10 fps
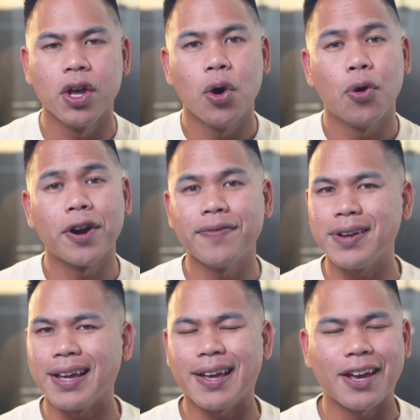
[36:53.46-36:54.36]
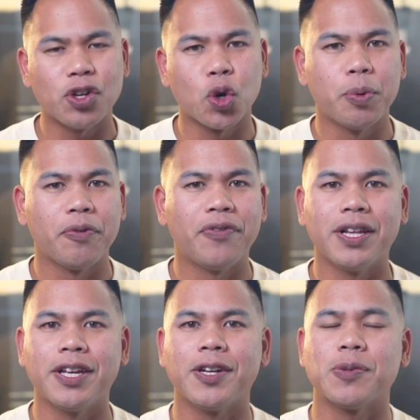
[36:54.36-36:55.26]
or if not at Europa
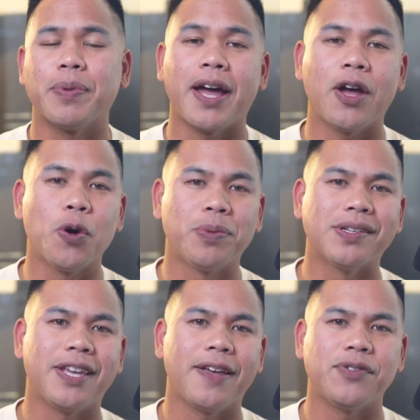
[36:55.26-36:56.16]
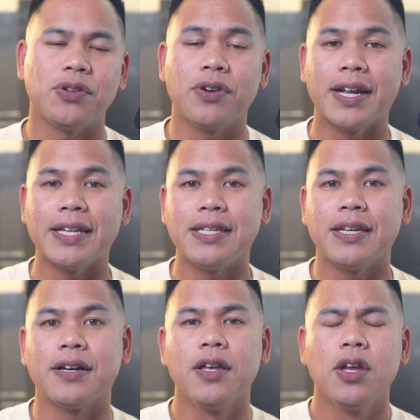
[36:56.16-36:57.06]
Village, but I hope this gives you an
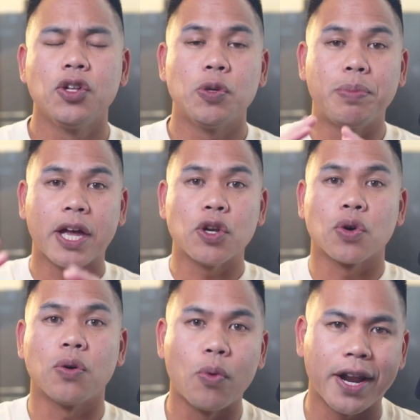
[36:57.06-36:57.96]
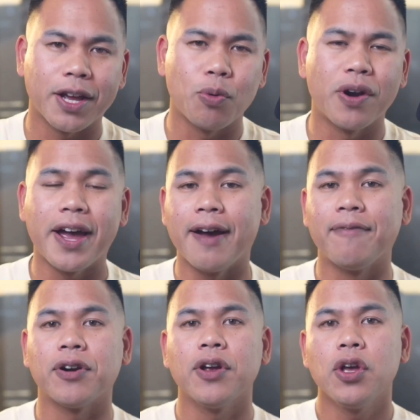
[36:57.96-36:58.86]
idea to plan your wedding
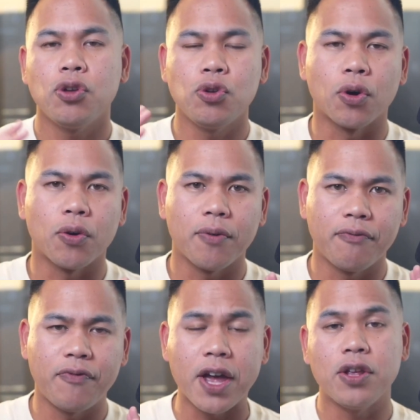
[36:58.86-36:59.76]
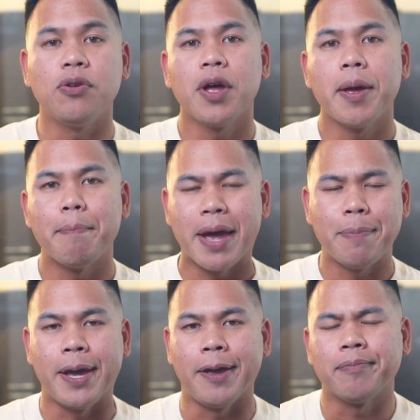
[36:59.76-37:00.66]
wherever your venue may
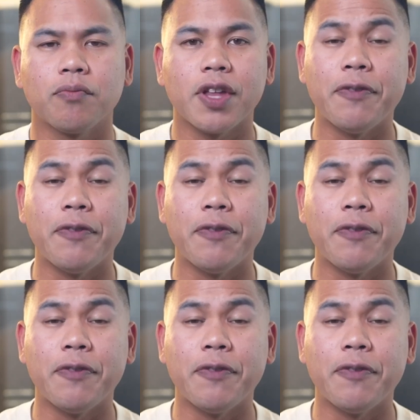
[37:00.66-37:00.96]
be. If